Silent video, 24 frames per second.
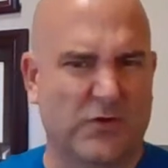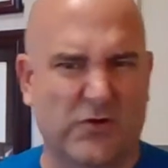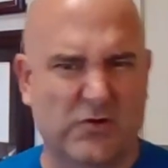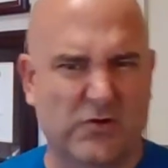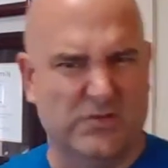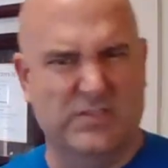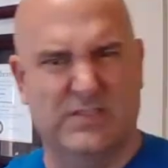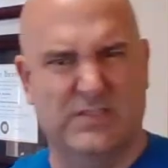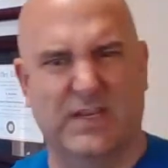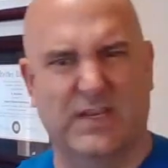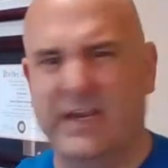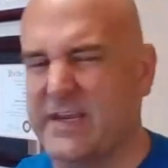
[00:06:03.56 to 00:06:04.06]

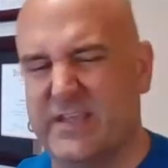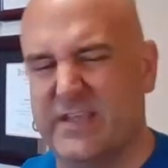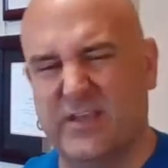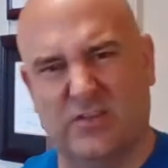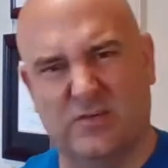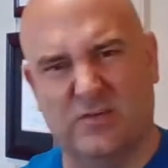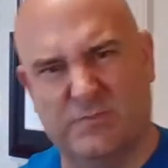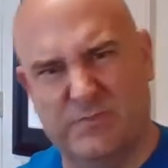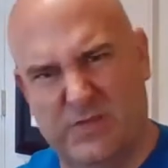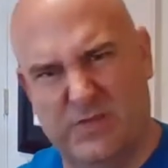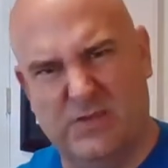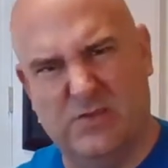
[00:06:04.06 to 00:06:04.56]
nurses than any
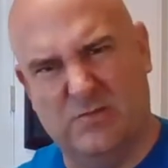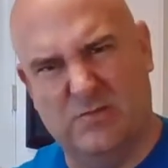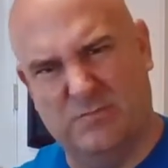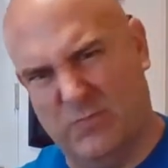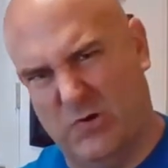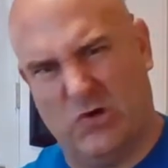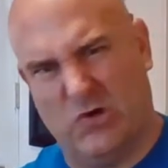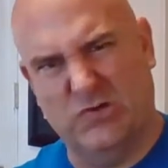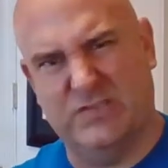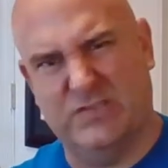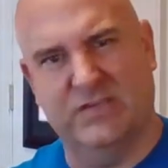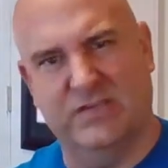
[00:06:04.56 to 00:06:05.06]
other
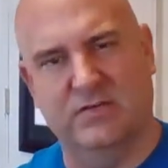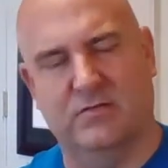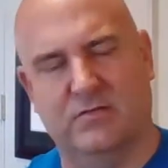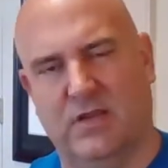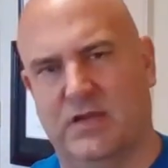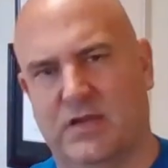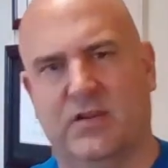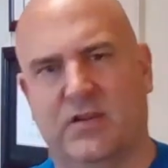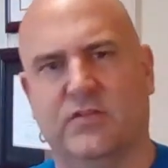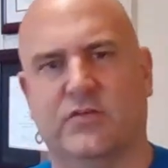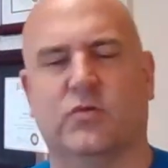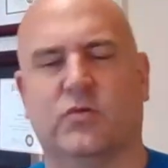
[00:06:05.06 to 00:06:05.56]
person,
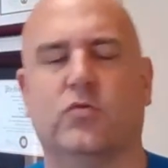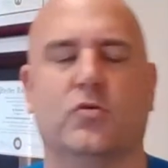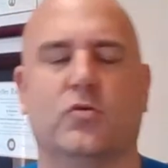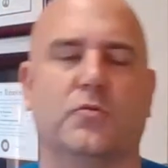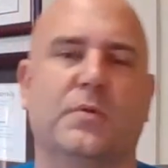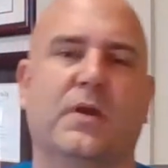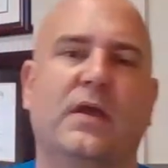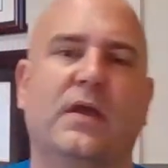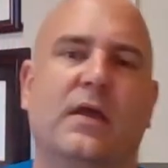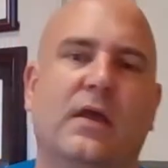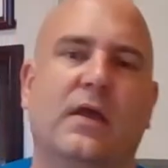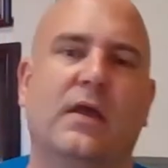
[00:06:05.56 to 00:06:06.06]
any other
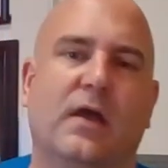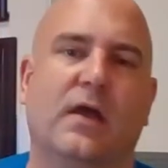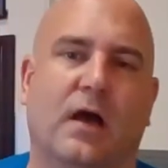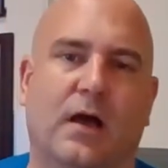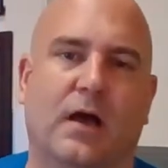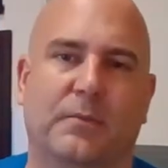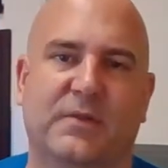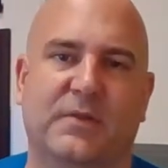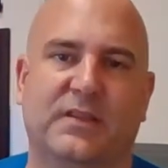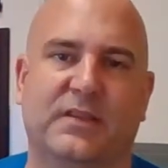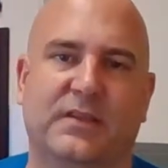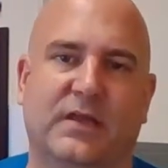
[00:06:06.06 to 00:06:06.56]
group
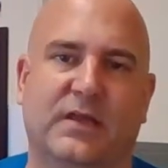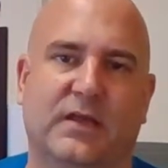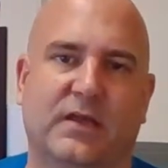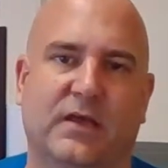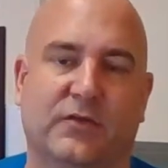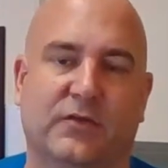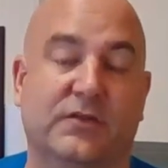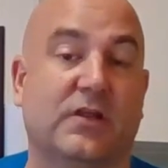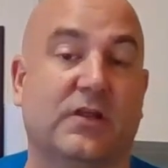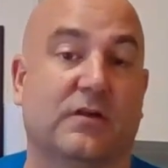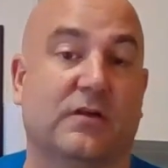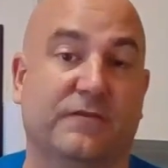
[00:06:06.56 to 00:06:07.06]
in the
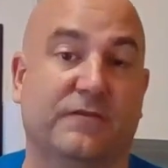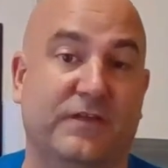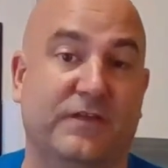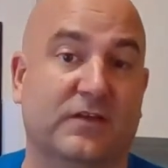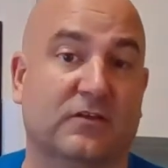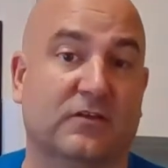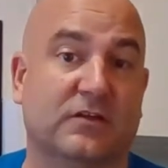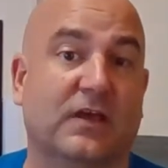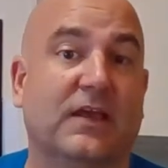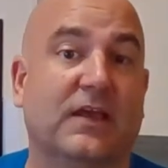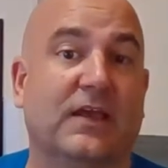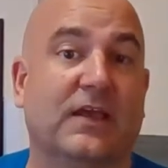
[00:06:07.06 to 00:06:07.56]
healthcare
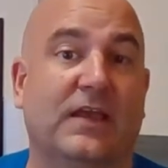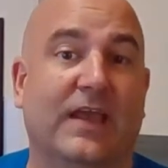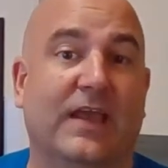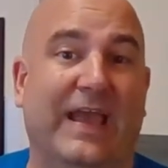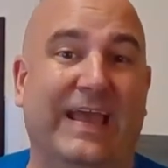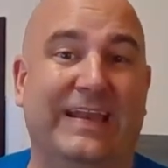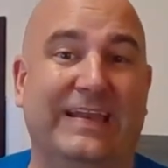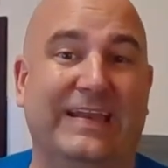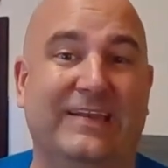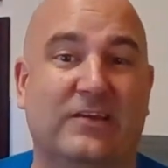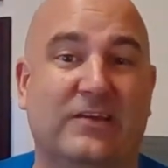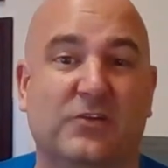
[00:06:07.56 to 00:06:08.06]
field.
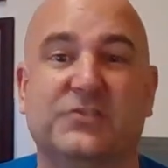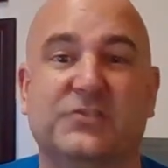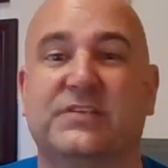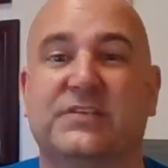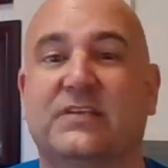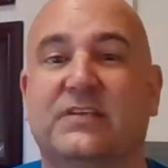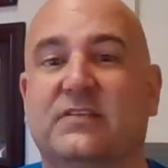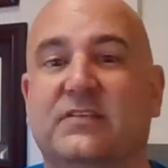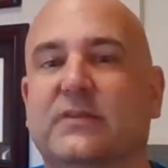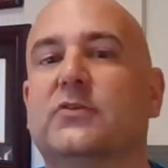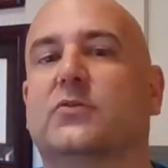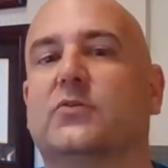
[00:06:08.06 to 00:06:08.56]
And
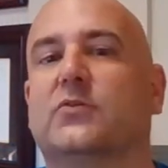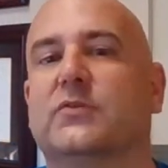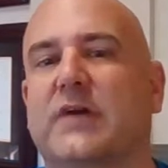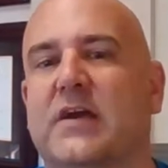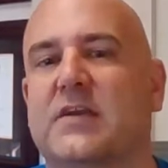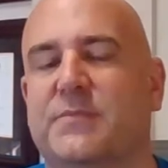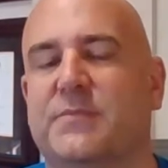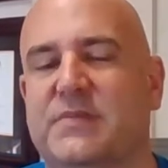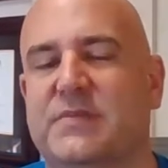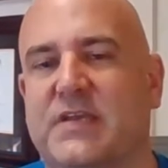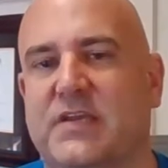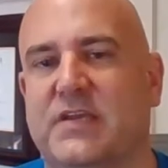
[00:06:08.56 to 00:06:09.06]
nursing clinical
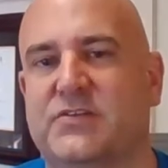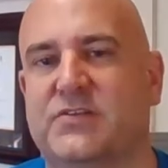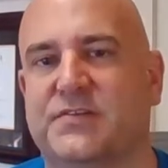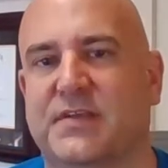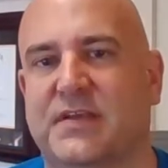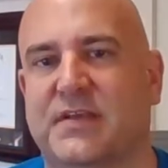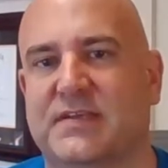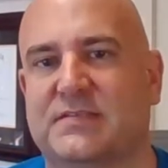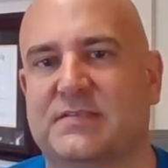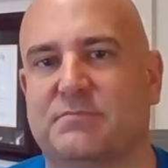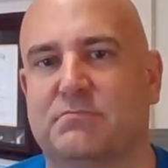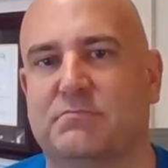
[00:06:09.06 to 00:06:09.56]
documentation
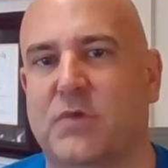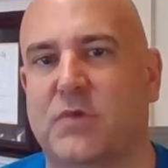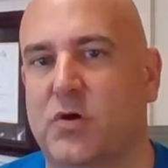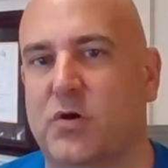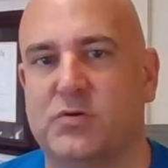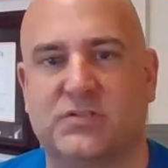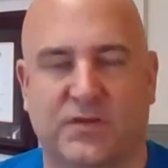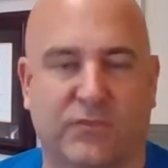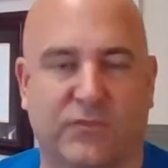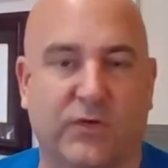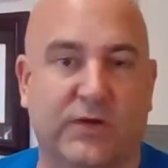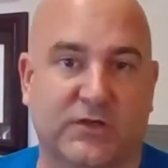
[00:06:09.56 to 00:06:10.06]
is
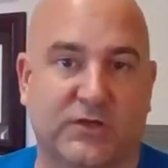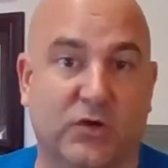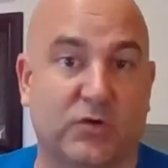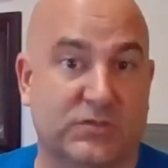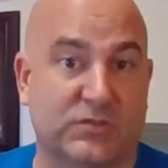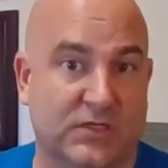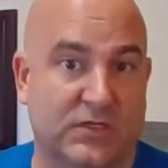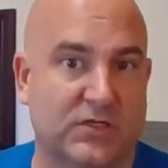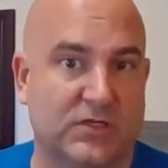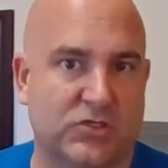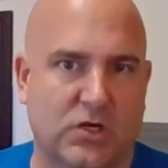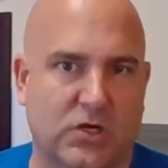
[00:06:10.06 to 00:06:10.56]
most of what
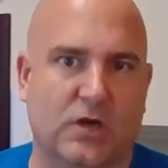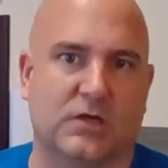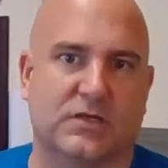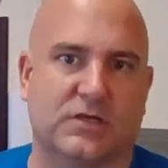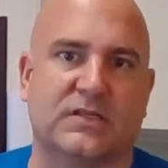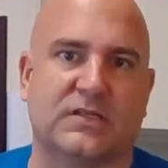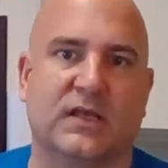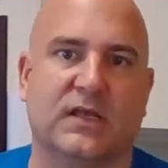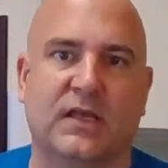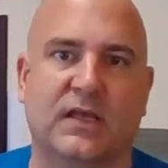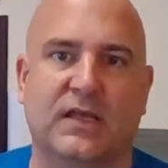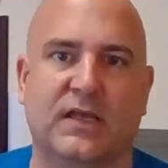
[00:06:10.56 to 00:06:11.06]
goes into
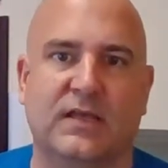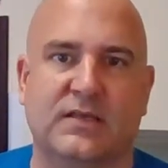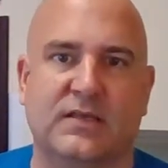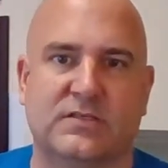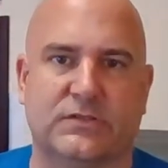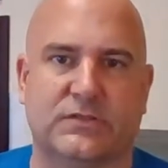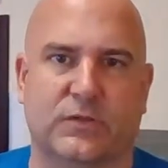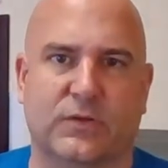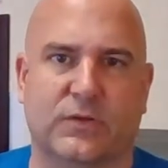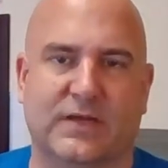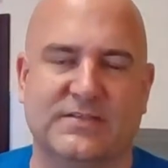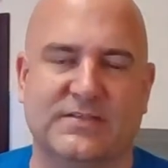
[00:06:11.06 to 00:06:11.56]
charts.
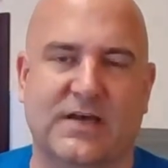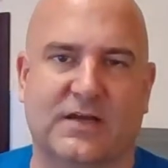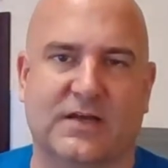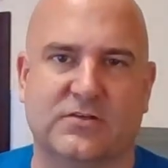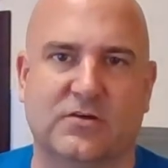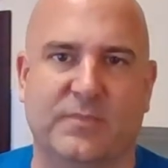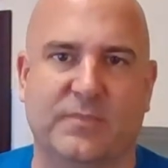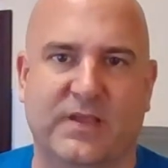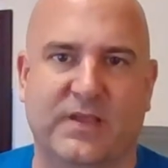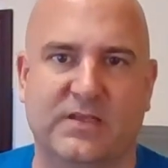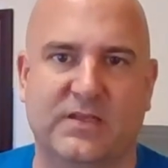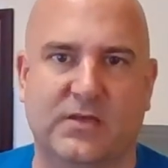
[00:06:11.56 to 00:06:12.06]
So a
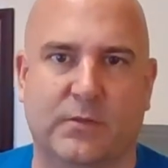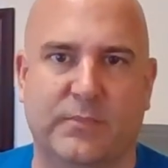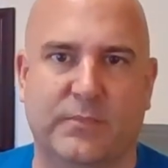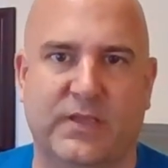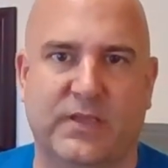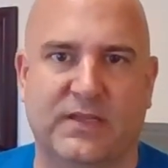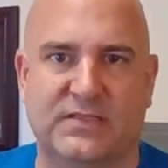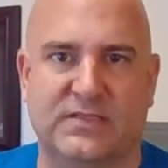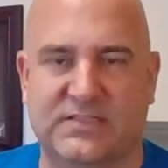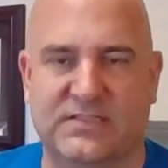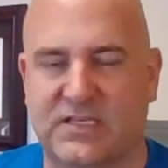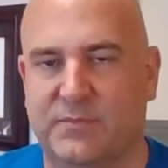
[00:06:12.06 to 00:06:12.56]
doctor may come
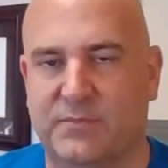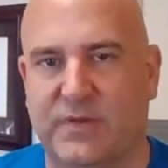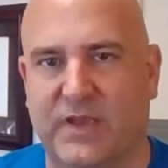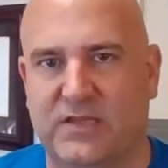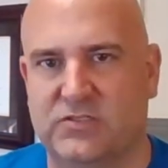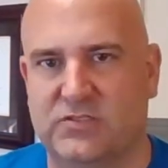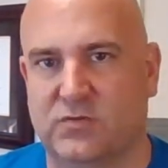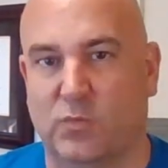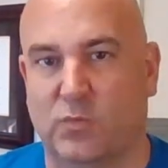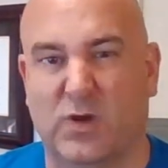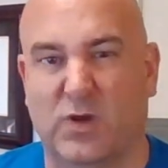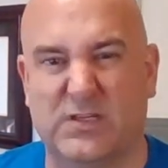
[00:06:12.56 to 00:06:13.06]
in, see a
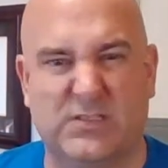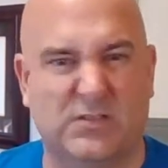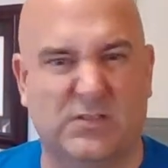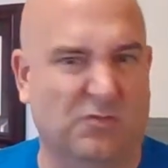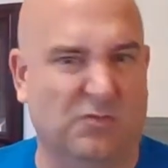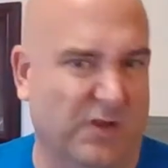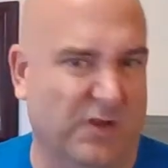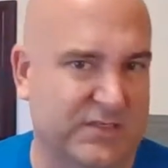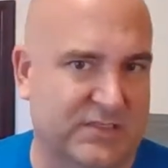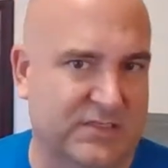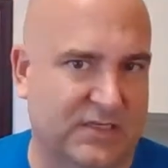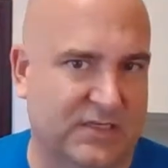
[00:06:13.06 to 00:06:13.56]
patient once,
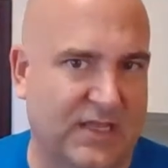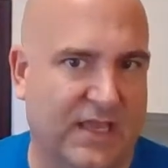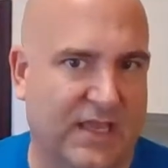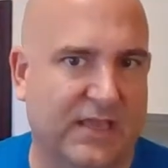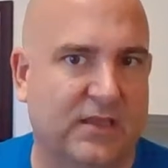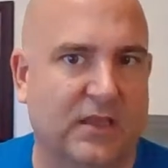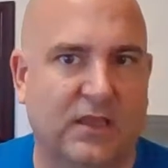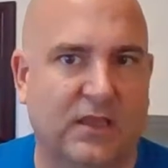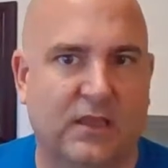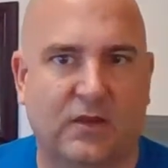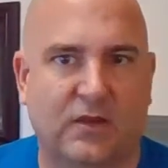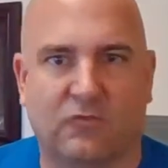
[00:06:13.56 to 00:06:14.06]
twice a
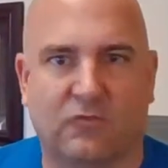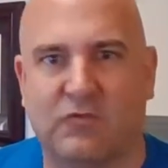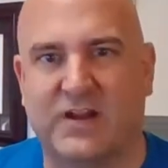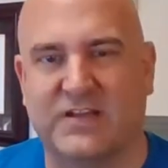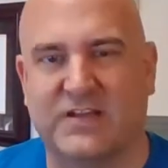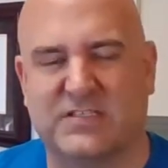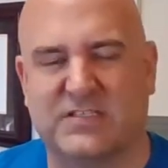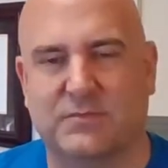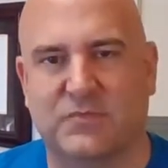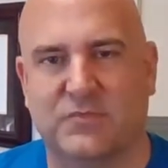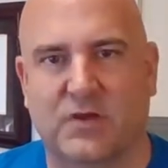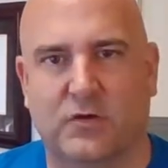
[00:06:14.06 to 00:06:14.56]
day,
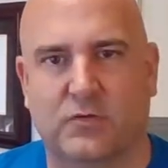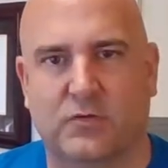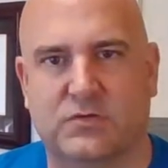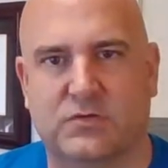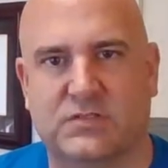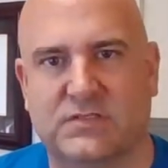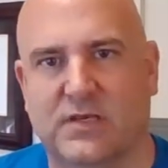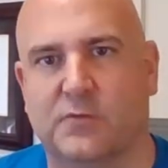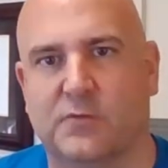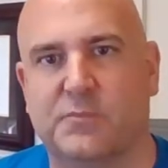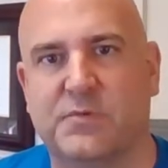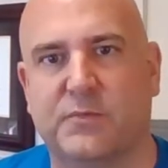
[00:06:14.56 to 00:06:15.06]
write some
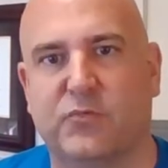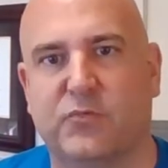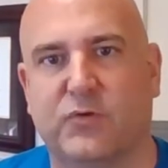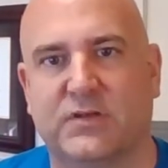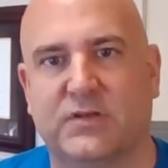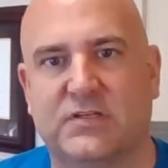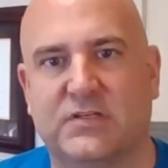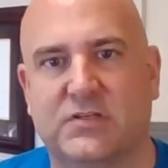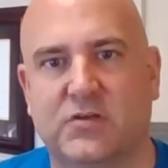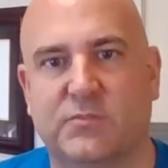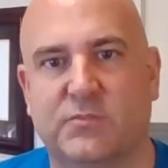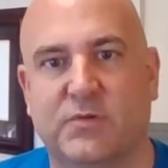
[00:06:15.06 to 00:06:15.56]
notes, tell people
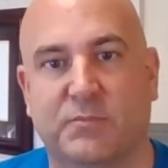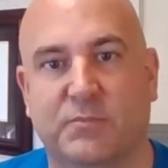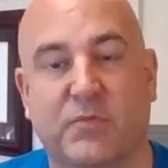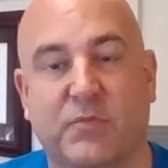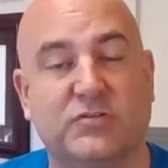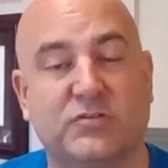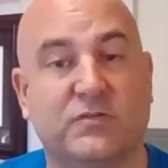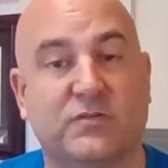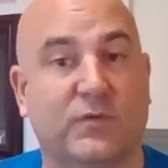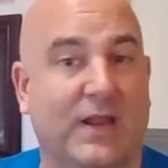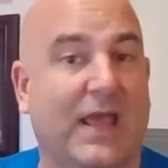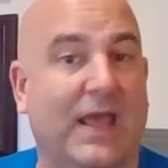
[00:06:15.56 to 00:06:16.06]
what to do, but
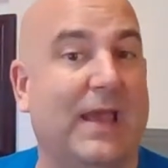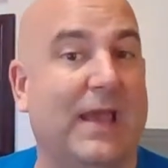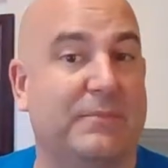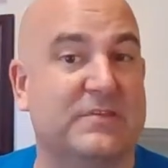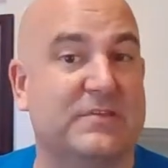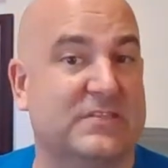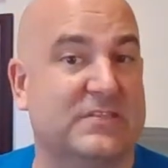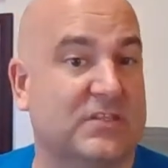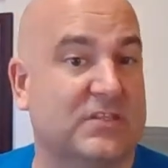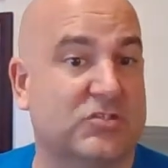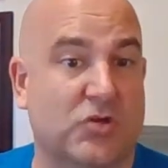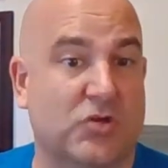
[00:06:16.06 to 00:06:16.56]
most of what
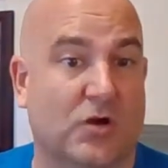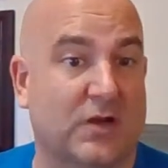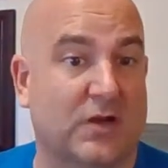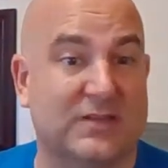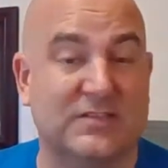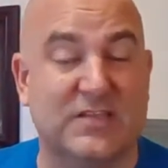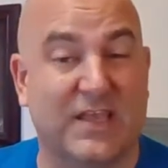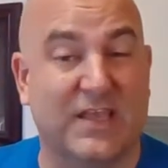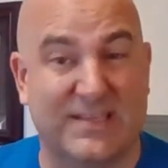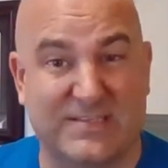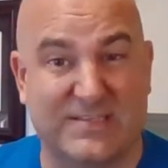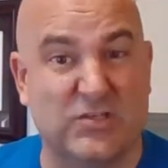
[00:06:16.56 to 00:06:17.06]
happens in the chart
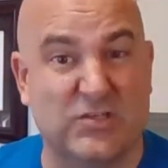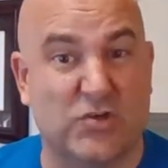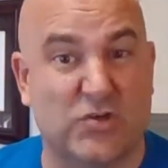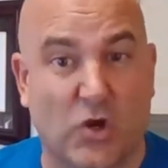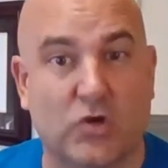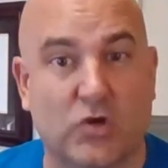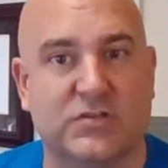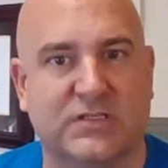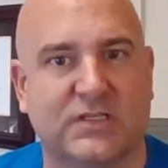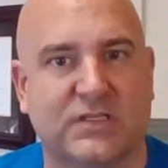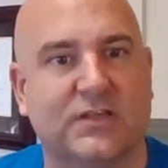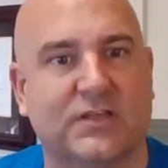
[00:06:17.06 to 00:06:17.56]
is
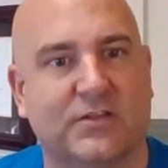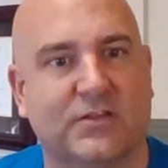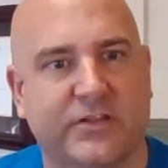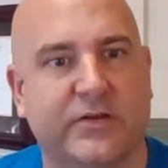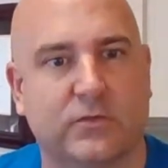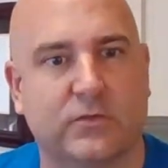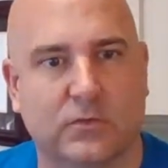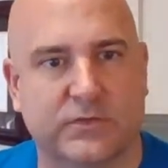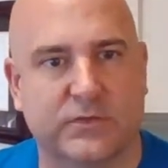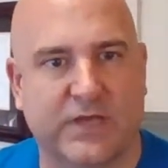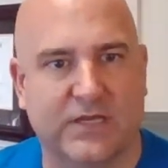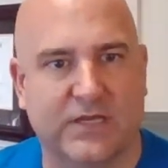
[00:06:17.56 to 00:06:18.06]
nursing clinical